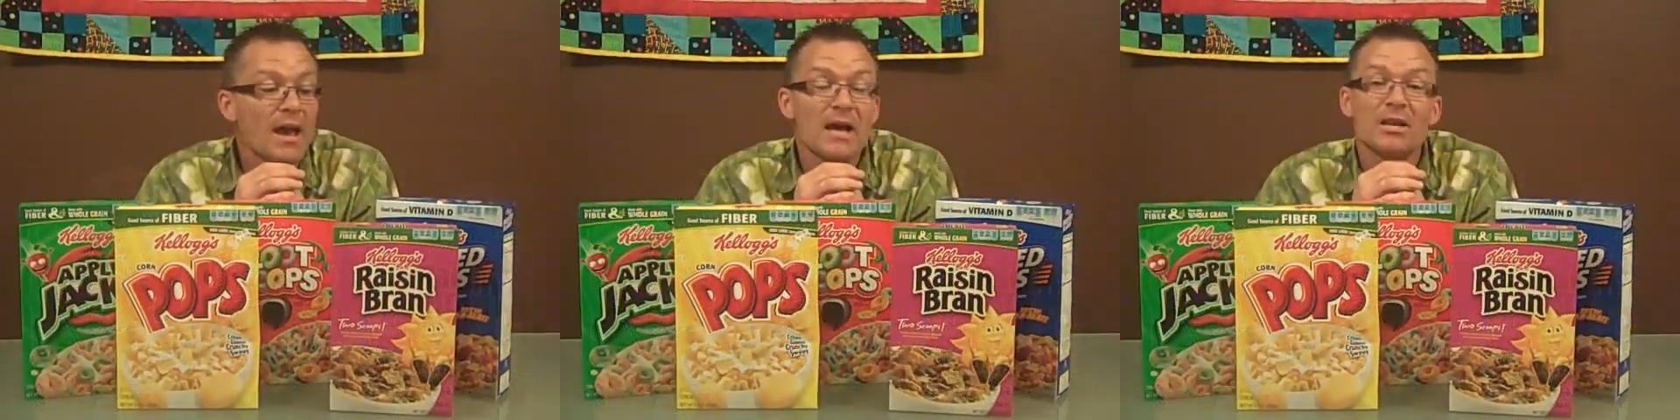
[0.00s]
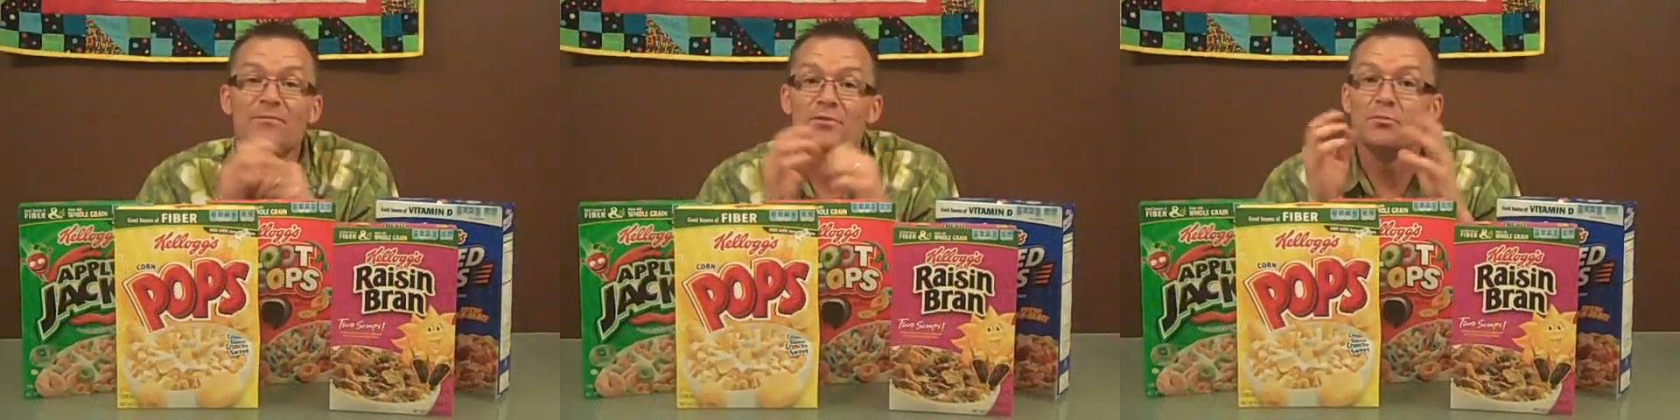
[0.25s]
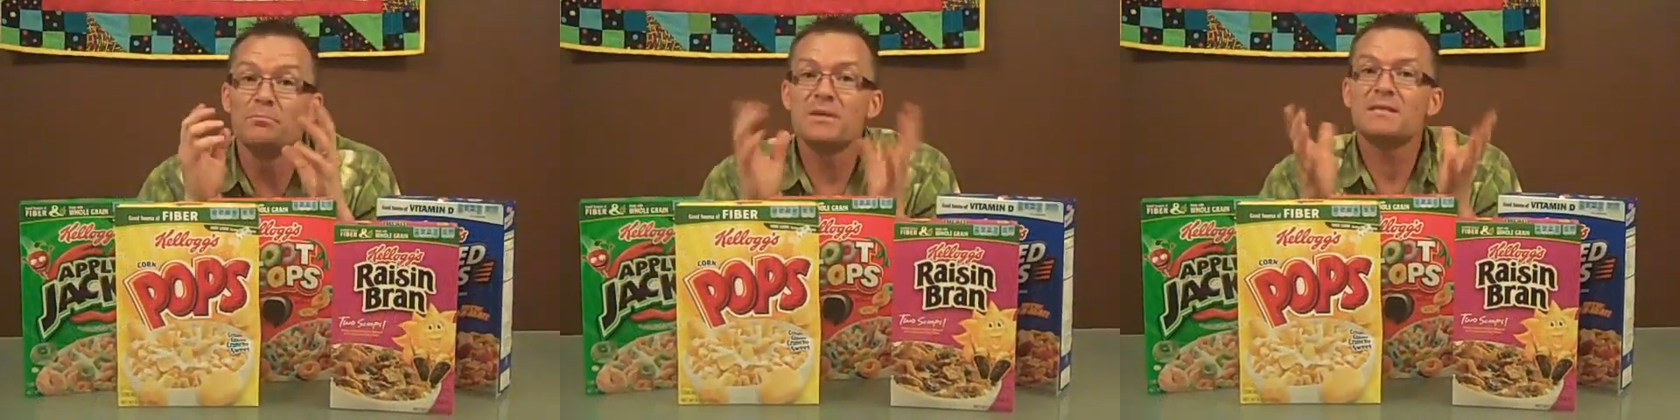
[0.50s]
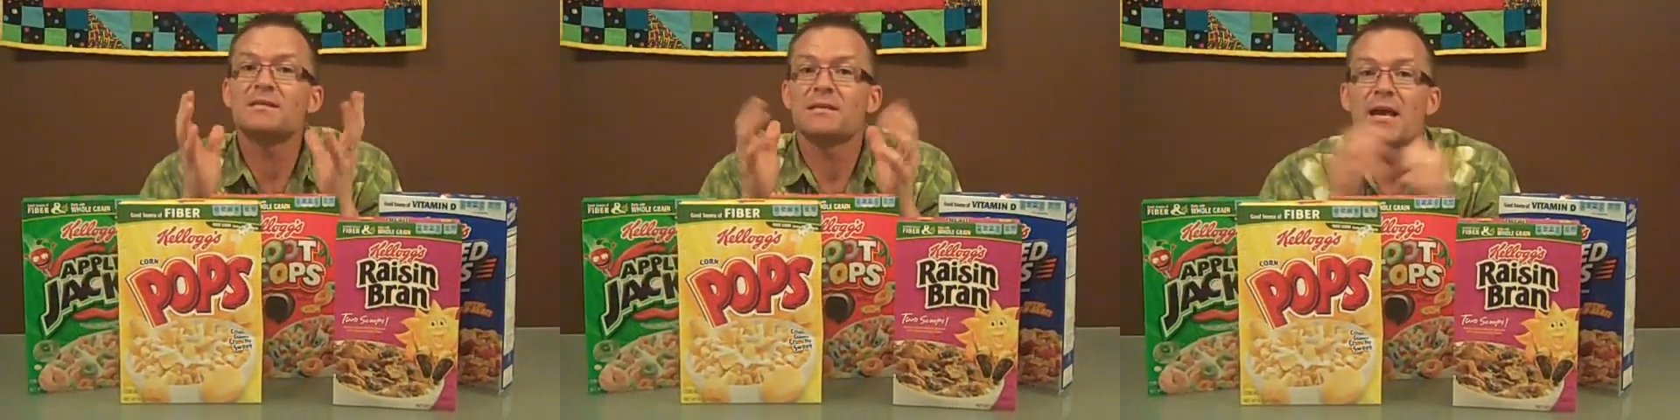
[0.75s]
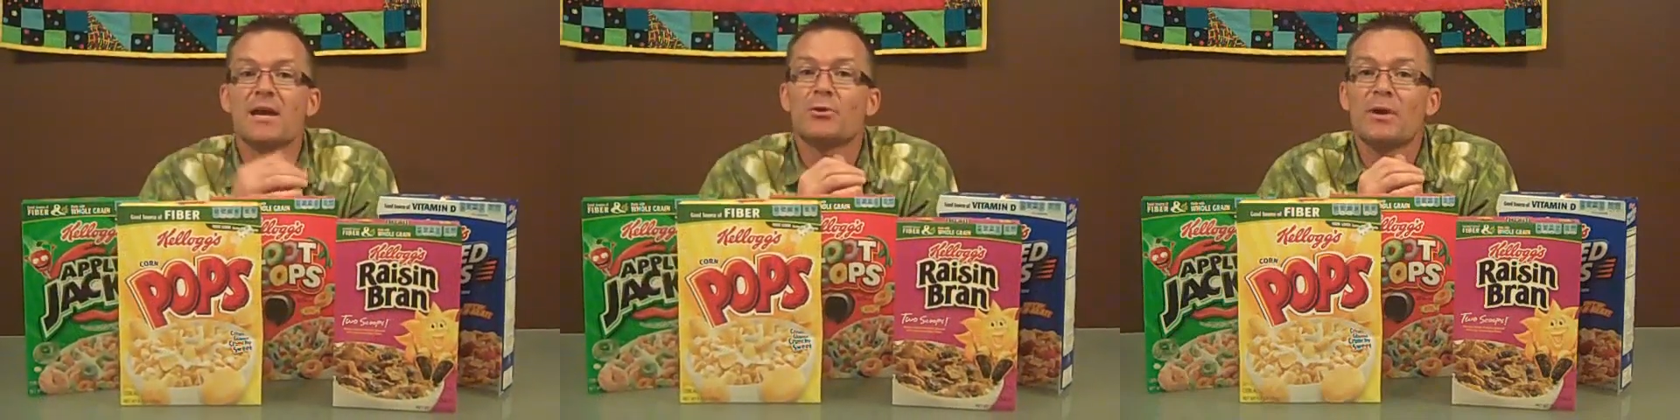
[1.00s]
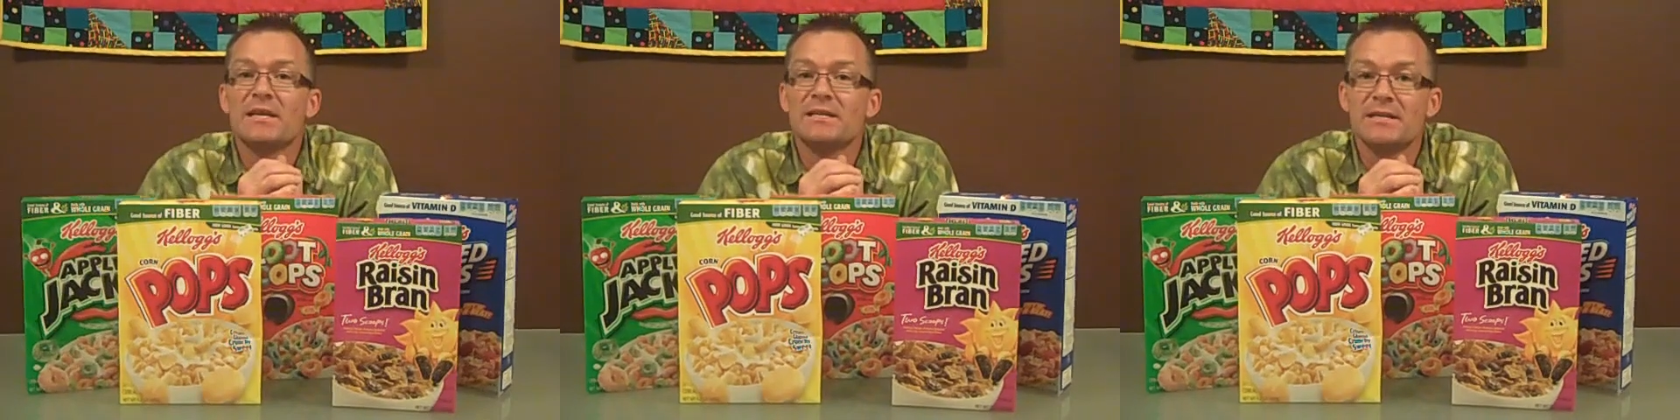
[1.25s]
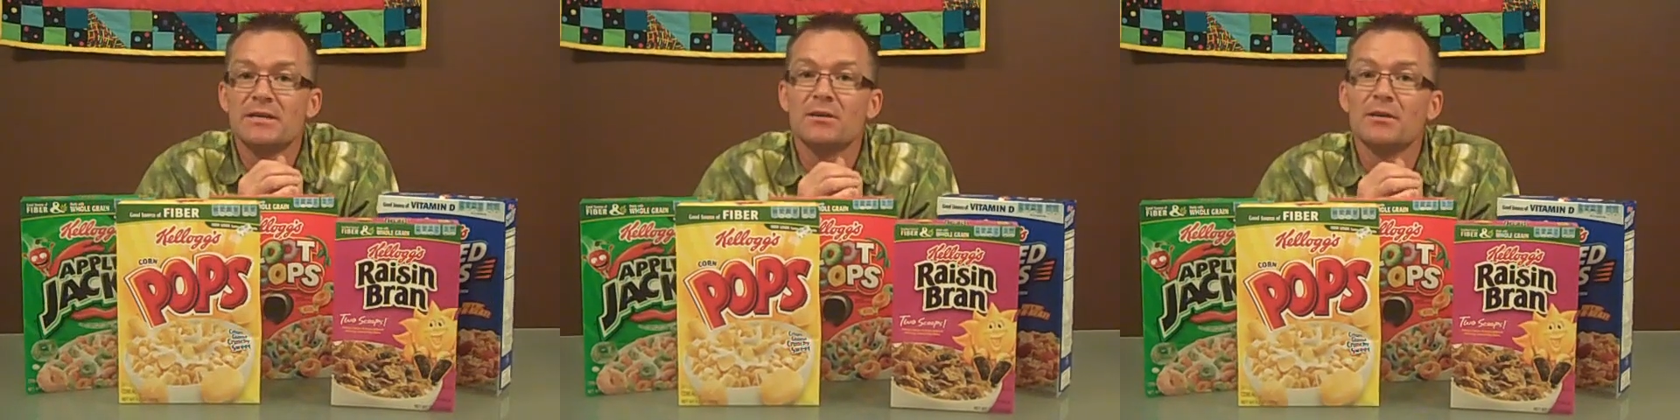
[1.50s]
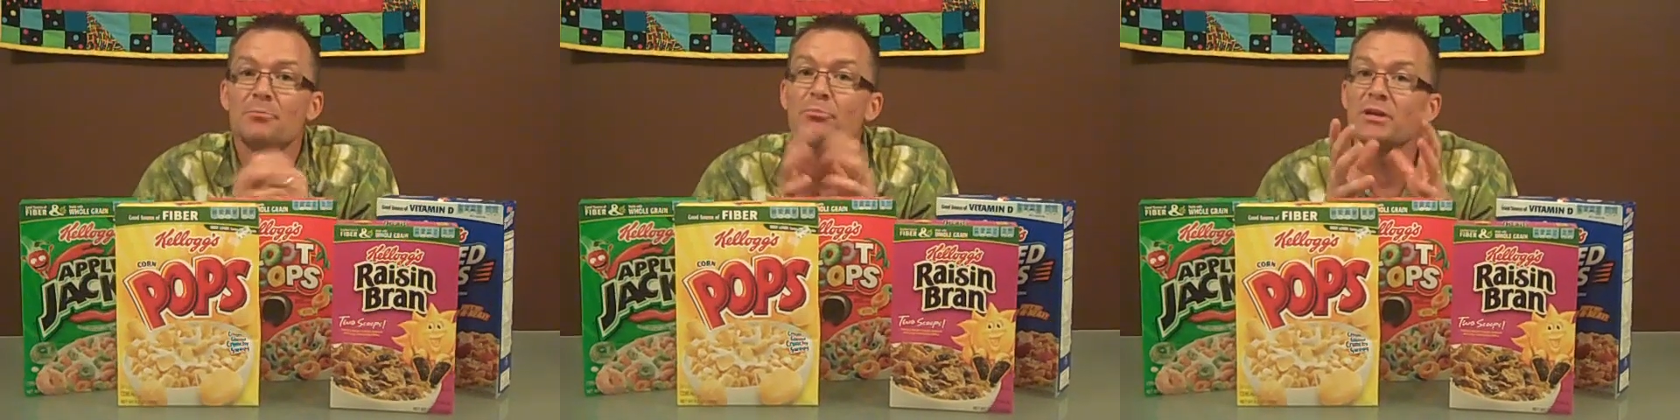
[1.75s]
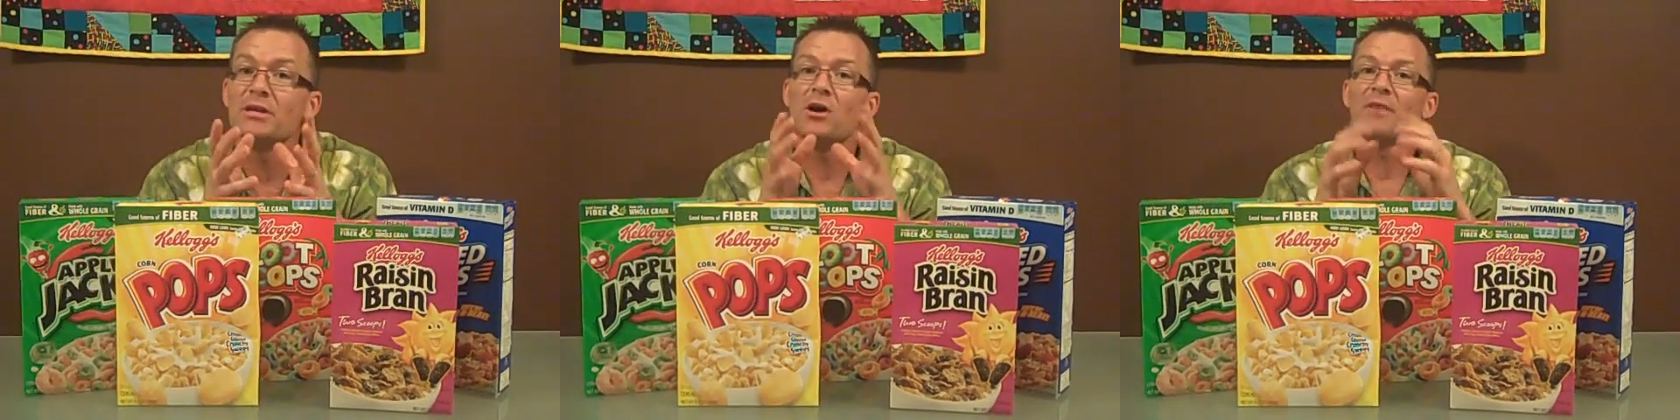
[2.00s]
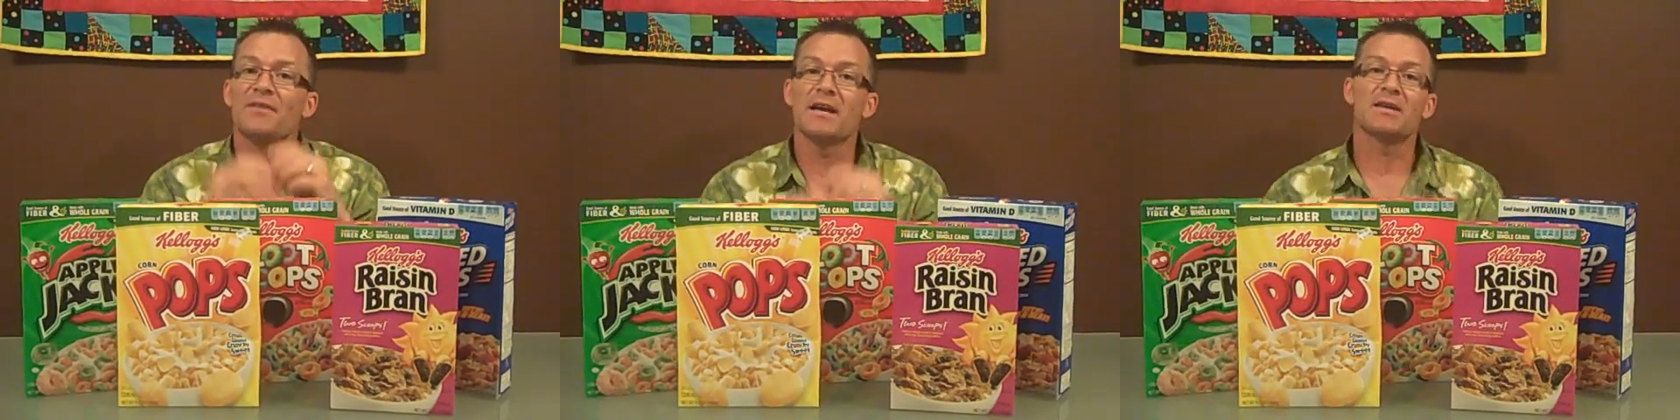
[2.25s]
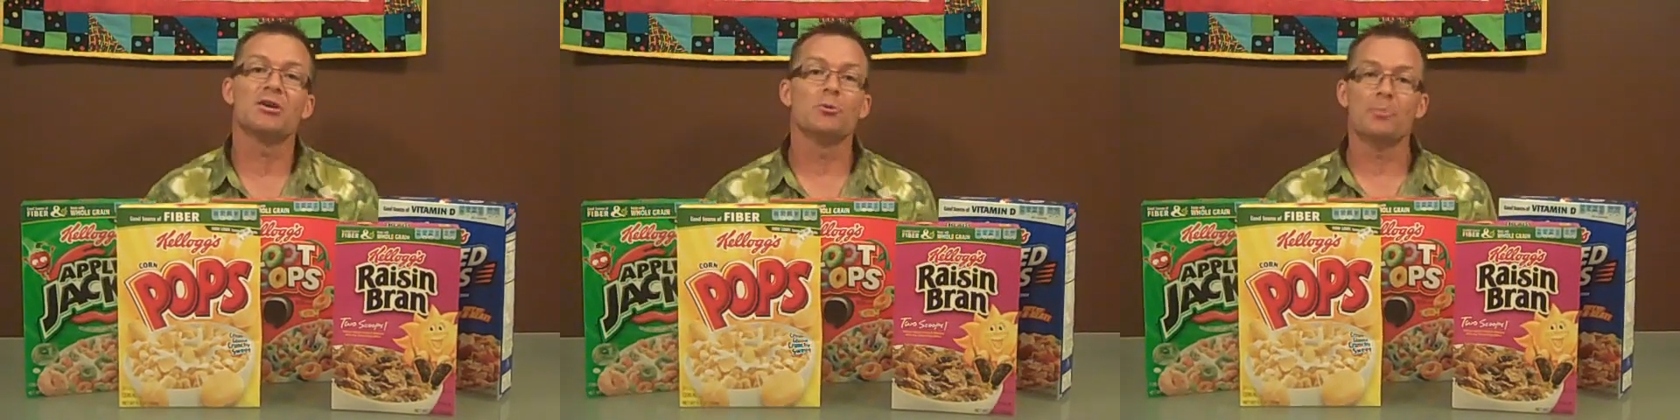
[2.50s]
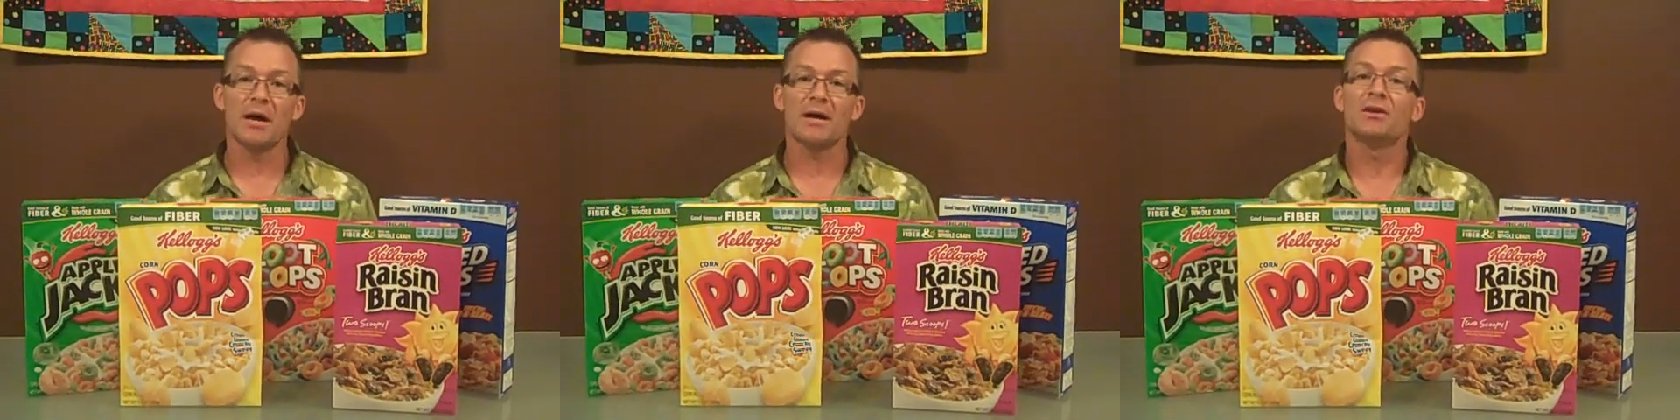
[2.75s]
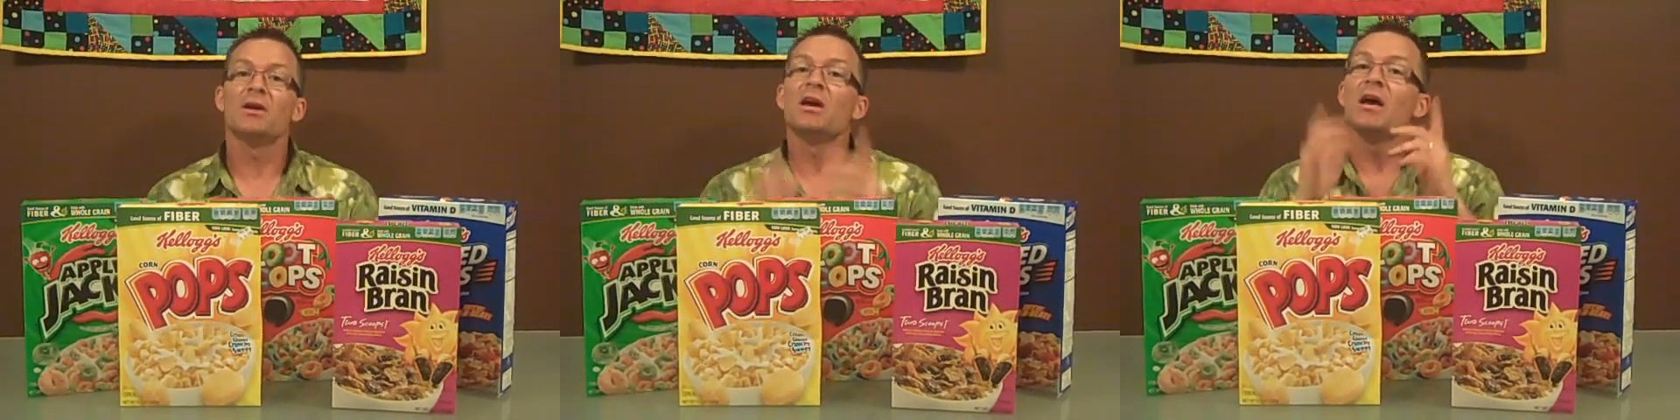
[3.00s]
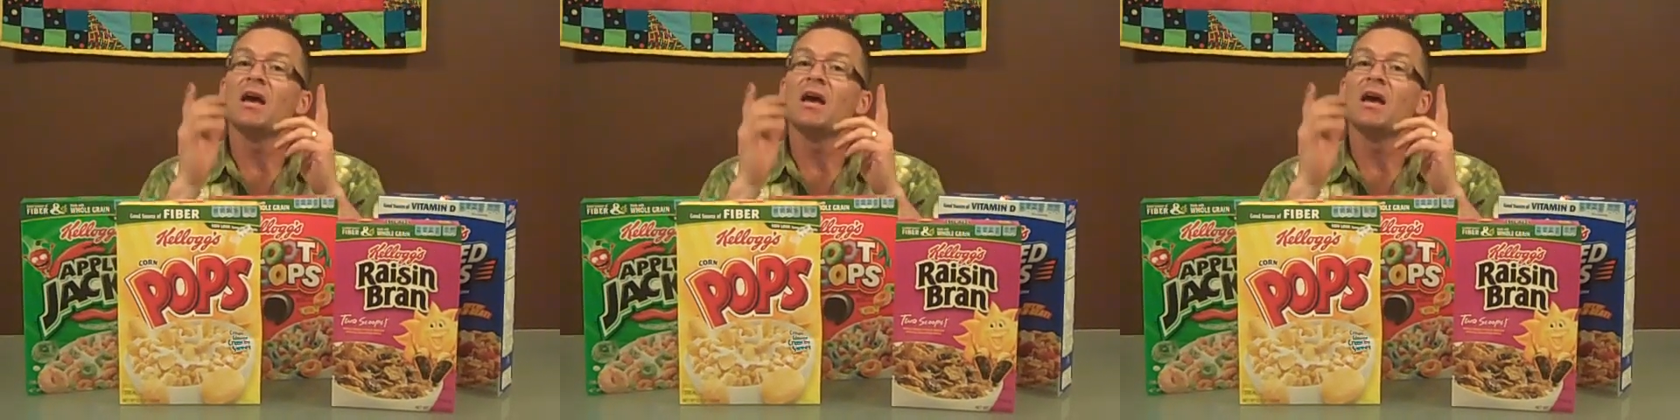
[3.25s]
And if you missed that great deal in printing off that coupon,